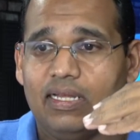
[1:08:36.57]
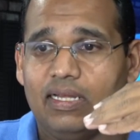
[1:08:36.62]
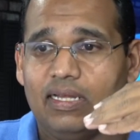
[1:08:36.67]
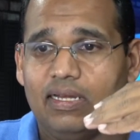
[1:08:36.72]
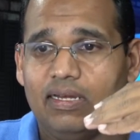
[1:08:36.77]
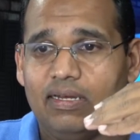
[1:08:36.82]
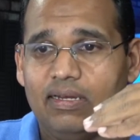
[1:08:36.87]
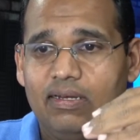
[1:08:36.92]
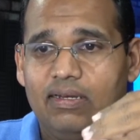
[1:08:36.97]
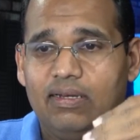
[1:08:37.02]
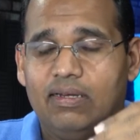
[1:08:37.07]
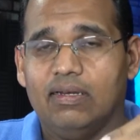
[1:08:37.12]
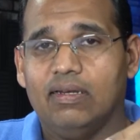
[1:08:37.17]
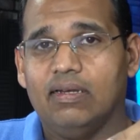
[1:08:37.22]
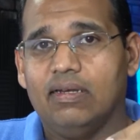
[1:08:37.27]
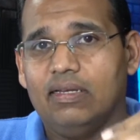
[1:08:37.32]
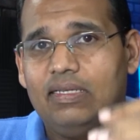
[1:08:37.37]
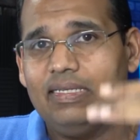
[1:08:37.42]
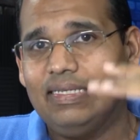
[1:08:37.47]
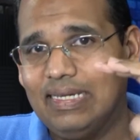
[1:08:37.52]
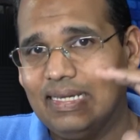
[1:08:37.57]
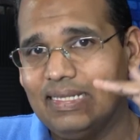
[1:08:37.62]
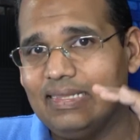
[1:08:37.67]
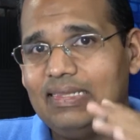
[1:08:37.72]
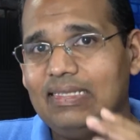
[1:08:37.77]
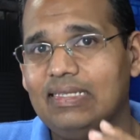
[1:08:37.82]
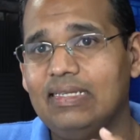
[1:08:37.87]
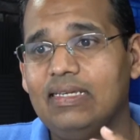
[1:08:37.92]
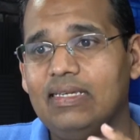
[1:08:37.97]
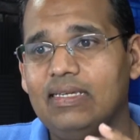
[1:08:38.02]
You
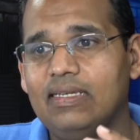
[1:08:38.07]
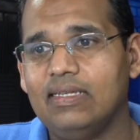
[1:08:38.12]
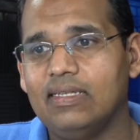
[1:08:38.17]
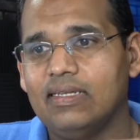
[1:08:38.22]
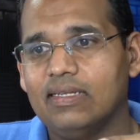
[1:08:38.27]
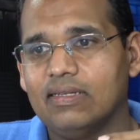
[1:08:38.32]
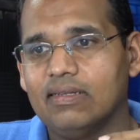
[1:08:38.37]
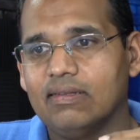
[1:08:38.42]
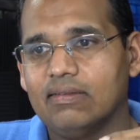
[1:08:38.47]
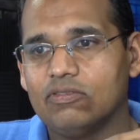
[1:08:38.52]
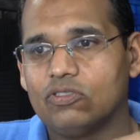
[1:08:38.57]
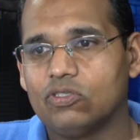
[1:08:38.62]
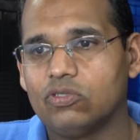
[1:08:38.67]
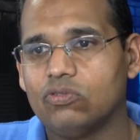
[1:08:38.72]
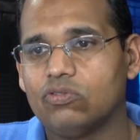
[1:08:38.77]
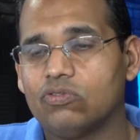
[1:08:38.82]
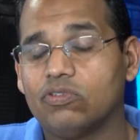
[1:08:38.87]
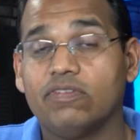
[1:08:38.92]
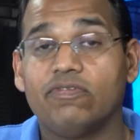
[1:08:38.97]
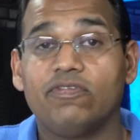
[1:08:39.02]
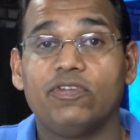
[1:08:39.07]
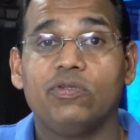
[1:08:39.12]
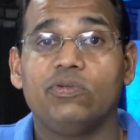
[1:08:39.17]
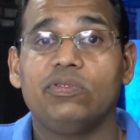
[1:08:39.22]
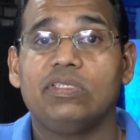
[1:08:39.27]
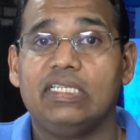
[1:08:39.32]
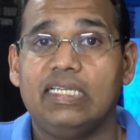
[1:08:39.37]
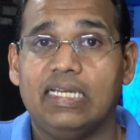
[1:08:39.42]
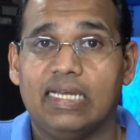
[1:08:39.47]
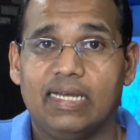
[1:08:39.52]
need to review
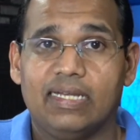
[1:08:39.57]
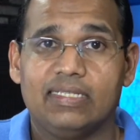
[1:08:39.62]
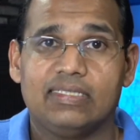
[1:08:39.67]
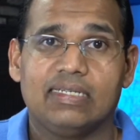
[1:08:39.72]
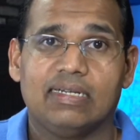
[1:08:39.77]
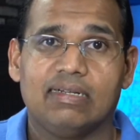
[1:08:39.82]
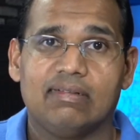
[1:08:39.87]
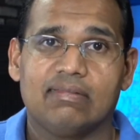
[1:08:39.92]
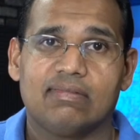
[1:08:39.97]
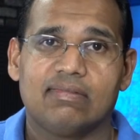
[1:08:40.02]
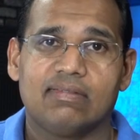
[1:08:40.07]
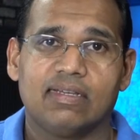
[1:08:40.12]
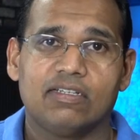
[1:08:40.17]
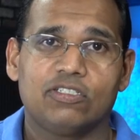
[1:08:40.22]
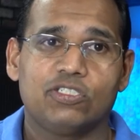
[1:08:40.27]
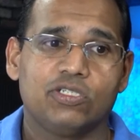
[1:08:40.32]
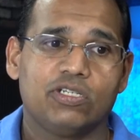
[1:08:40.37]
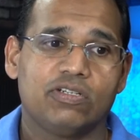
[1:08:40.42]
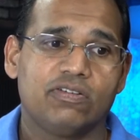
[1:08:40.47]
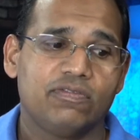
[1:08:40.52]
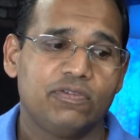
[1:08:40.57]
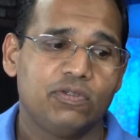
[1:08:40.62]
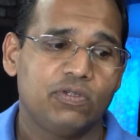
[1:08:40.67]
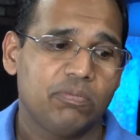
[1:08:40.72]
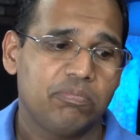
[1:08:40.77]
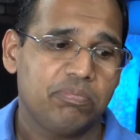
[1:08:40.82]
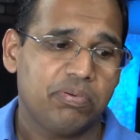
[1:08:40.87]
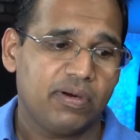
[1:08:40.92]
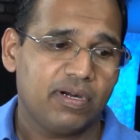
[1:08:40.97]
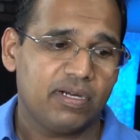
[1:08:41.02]
the Agile section or review the
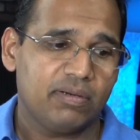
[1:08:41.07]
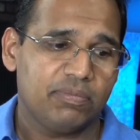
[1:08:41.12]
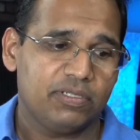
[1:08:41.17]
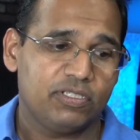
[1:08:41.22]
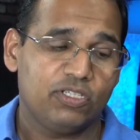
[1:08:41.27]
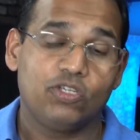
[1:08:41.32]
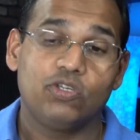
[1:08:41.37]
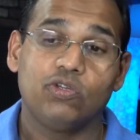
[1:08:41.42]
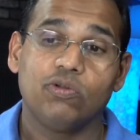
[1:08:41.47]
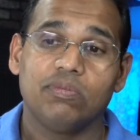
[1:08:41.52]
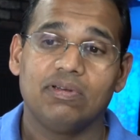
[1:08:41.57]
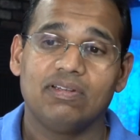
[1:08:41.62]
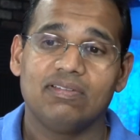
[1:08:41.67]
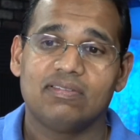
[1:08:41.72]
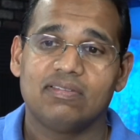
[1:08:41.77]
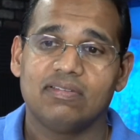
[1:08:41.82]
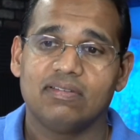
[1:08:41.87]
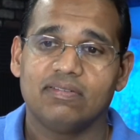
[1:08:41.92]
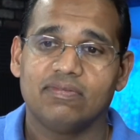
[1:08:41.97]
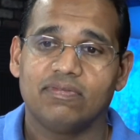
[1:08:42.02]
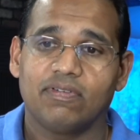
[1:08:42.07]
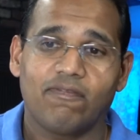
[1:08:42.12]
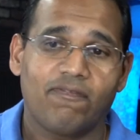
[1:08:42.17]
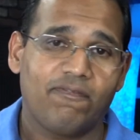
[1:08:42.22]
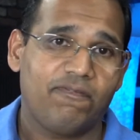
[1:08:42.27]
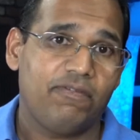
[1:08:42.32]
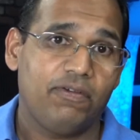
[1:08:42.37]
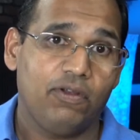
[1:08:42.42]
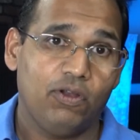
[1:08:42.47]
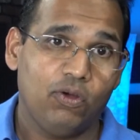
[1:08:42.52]
part about cumulative
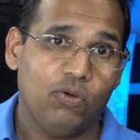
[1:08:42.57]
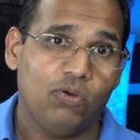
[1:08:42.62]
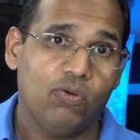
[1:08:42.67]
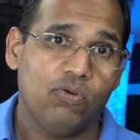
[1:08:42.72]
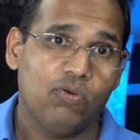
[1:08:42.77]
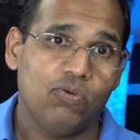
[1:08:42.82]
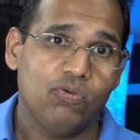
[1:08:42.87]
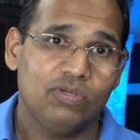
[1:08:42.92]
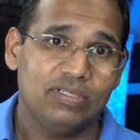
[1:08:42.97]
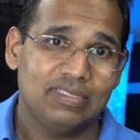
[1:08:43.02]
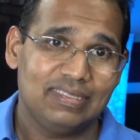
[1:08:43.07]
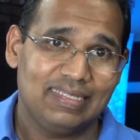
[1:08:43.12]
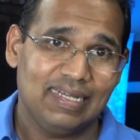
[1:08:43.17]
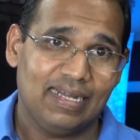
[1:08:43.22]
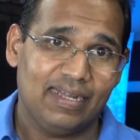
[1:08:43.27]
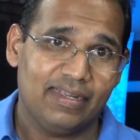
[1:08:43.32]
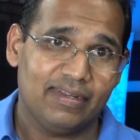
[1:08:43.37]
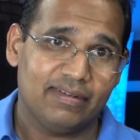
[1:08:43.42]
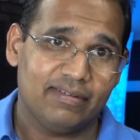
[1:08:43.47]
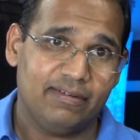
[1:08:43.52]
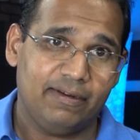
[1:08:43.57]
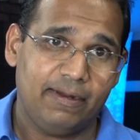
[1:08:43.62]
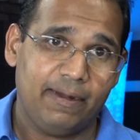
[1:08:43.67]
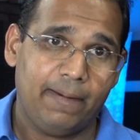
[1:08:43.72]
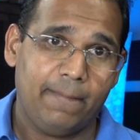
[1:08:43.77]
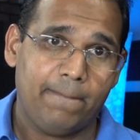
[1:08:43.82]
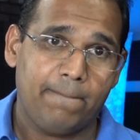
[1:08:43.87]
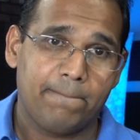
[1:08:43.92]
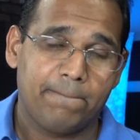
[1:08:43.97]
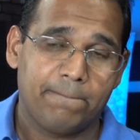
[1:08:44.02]
flow
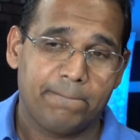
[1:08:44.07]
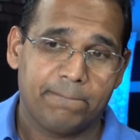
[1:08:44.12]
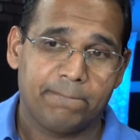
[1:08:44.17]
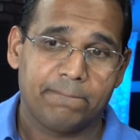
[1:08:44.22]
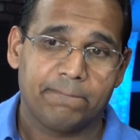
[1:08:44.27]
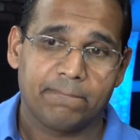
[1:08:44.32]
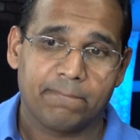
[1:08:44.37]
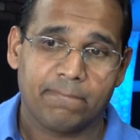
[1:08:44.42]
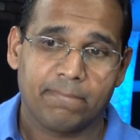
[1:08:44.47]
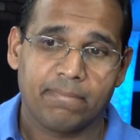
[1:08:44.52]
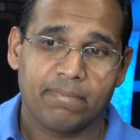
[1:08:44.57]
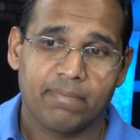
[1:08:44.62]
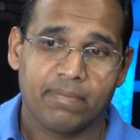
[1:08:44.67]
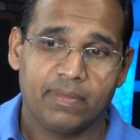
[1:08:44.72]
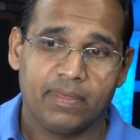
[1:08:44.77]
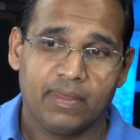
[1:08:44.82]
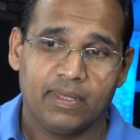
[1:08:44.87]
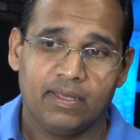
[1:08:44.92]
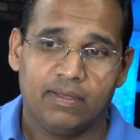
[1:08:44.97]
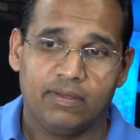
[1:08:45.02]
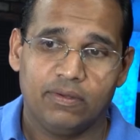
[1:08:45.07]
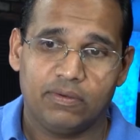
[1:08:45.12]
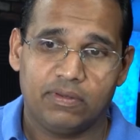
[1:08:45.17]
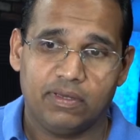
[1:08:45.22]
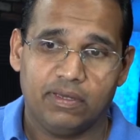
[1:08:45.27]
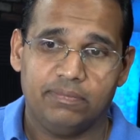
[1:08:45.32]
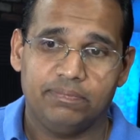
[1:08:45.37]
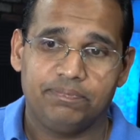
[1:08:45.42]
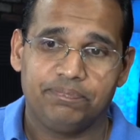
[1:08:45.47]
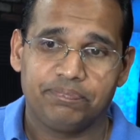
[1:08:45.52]
diagram.
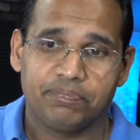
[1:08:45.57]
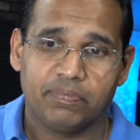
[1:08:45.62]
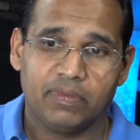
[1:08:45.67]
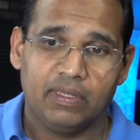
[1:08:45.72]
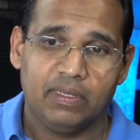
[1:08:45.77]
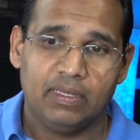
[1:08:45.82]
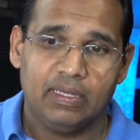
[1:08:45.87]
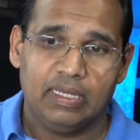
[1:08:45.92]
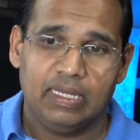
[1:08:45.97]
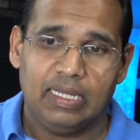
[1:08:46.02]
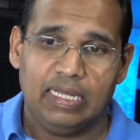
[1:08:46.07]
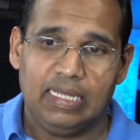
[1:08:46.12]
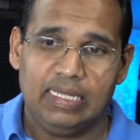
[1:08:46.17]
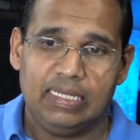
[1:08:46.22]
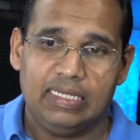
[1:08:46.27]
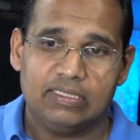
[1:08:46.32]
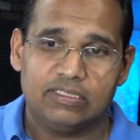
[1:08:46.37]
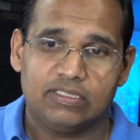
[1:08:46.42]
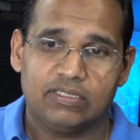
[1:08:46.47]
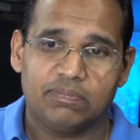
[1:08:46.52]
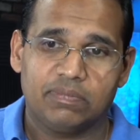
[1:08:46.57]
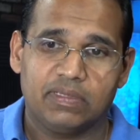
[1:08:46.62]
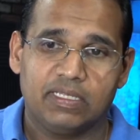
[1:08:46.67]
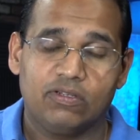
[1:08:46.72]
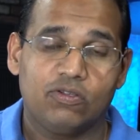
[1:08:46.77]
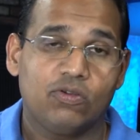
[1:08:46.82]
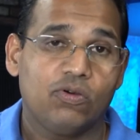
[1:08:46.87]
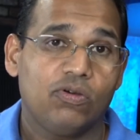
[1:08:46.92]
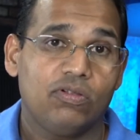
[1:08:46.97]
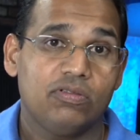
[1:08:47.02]
Okay? And
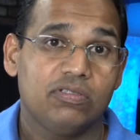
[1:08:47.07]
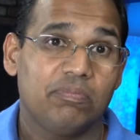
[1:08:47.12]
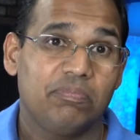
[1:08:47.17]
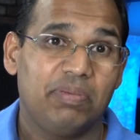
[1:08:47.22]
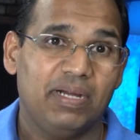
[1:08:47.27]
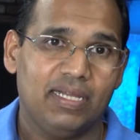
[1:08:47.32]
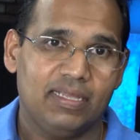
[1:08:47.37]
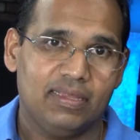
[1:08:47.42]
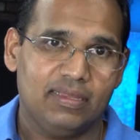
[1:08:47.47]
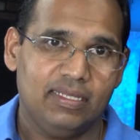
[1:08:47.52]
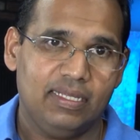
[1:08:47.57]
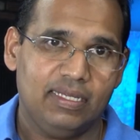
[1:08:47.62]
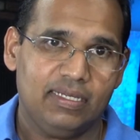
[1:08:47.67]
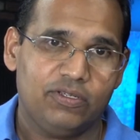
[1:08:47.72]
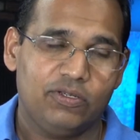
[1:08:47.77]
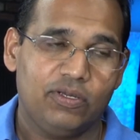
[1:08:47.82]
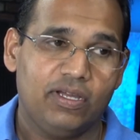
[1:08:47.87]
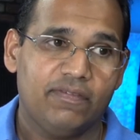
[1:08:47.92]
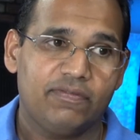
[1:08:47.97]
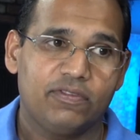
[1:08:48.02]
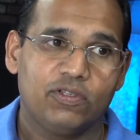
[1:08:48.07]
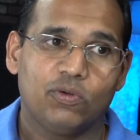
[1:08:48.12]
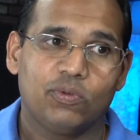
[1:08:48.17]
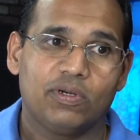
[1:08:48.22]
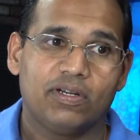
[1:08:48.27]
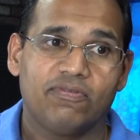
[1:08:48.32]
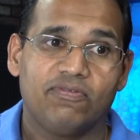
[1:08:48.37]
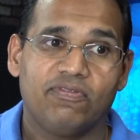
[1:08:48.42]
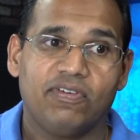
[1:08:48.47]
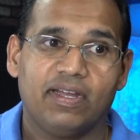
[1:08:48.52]
something called the bottleneck. You have to know
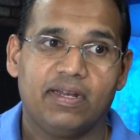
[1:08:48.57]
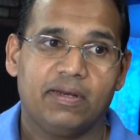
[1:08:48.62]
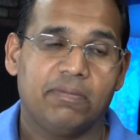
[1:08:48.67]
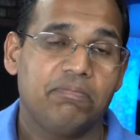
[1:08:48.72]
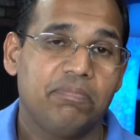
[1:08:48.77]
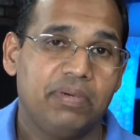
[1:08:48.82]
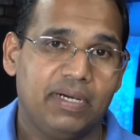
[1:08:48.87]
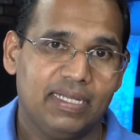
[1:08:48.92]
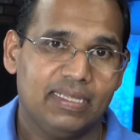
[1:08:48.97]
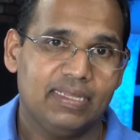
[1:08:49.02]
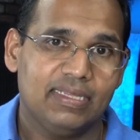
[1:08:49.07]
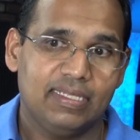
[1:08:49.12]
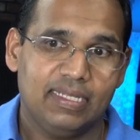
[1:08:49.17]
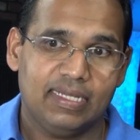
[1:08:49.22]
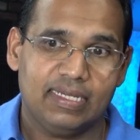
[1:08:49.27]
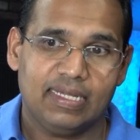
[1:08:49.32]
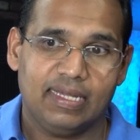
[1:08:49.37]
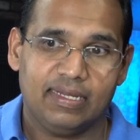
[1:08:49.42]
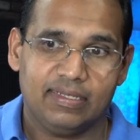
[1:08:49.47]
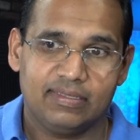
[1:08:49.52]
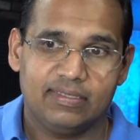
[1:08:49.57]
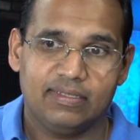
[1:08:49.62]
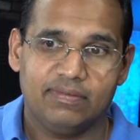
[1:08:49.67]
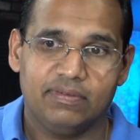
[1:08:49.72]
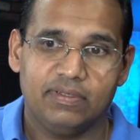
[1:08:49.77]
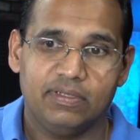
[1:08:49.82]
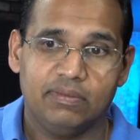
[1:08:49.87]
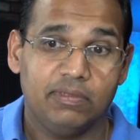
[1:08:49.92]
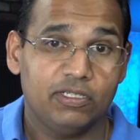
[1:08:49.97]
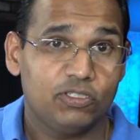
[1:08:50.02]
where to find a bottleneck
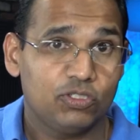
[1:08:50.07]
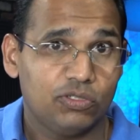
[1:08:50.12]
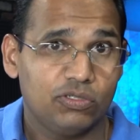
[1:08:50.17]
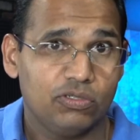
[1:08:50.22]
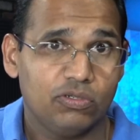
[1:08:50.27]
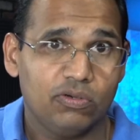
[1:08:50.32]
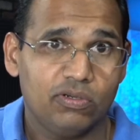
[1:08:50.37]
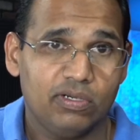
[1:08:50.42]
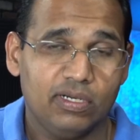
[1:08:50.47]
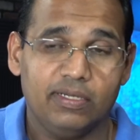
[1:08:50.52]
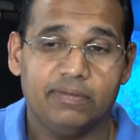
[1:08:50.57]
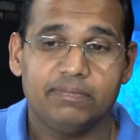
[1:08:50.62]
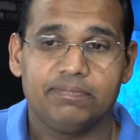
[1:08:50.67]
activity. Make sure you know that.